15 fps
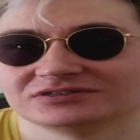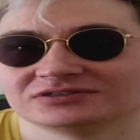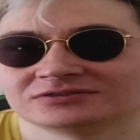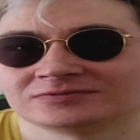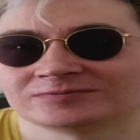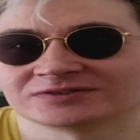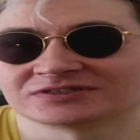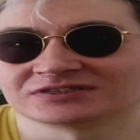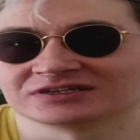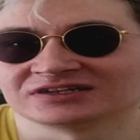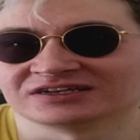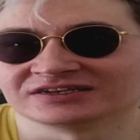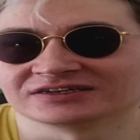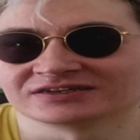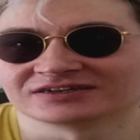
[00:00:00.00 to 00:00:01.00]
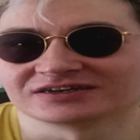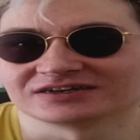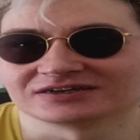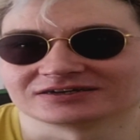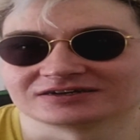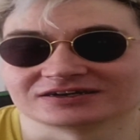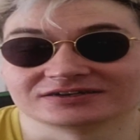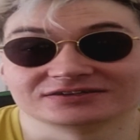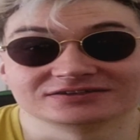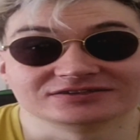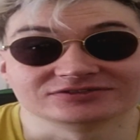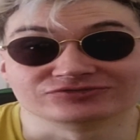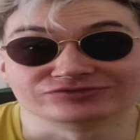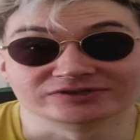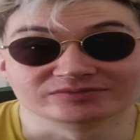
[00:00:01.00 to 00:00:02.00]
It was like I
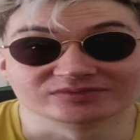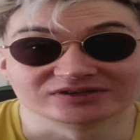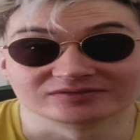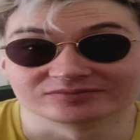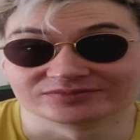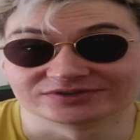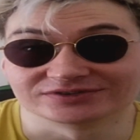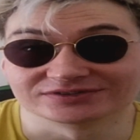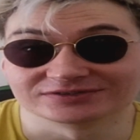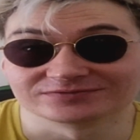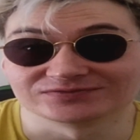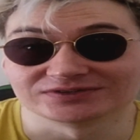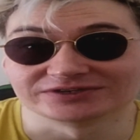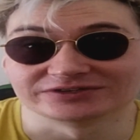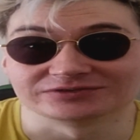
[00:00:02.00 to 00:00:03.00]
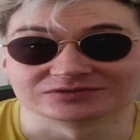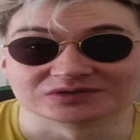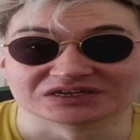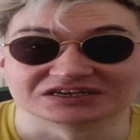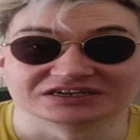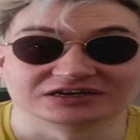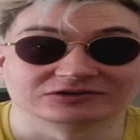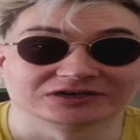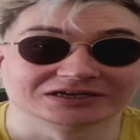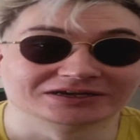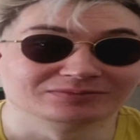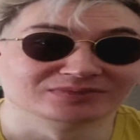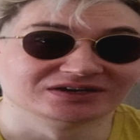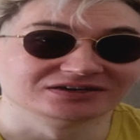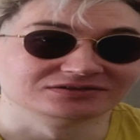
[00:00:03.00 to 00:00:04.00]
didn't remember the video, and now I
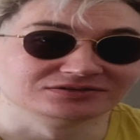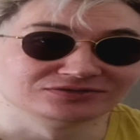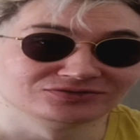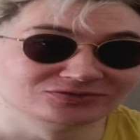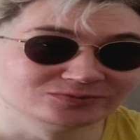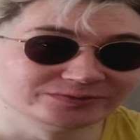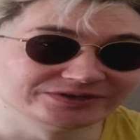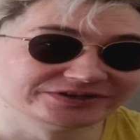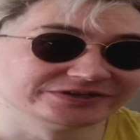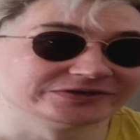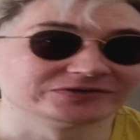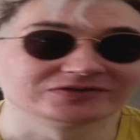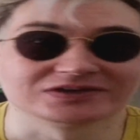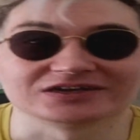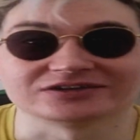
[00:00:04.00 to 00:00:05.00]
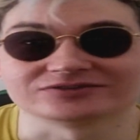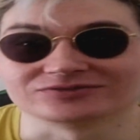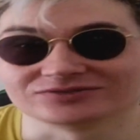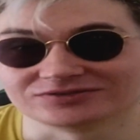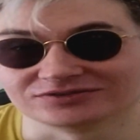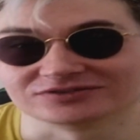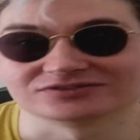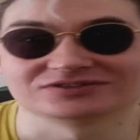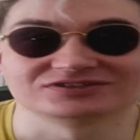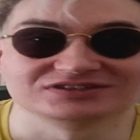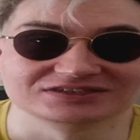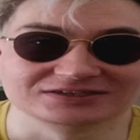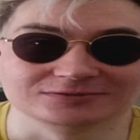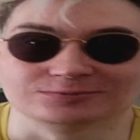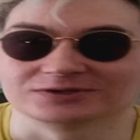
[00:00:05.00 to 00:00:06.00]
made a new video. I could not
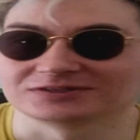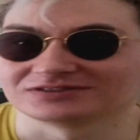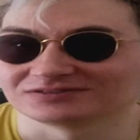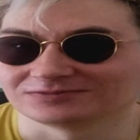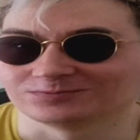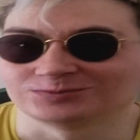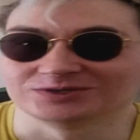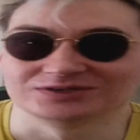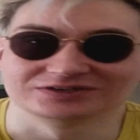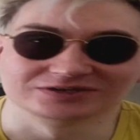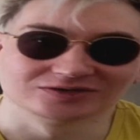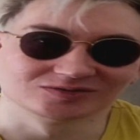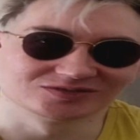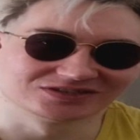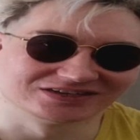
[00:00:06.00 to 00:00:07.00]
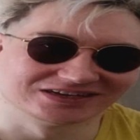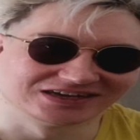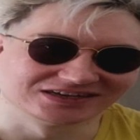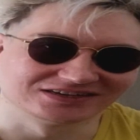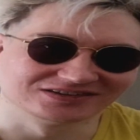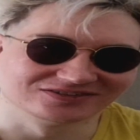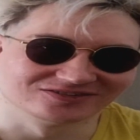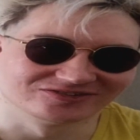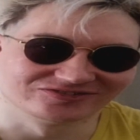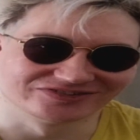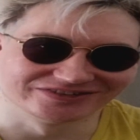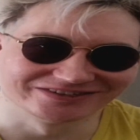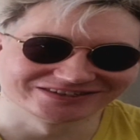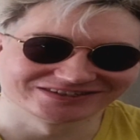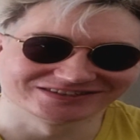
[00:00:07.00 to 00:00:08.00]
see what videos I had
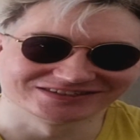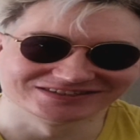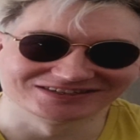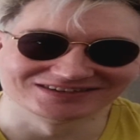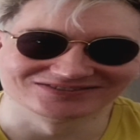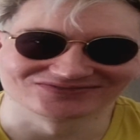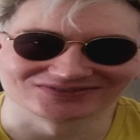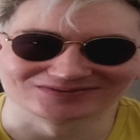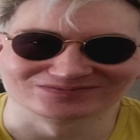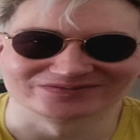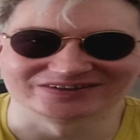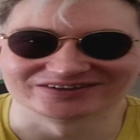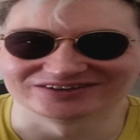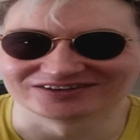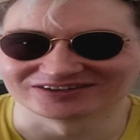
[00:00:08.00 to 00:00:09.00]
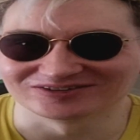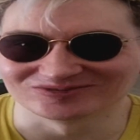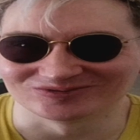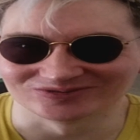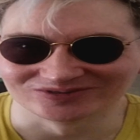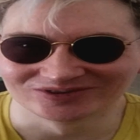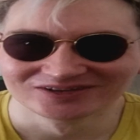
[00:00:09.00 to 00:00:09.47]
already seen from Wendigo.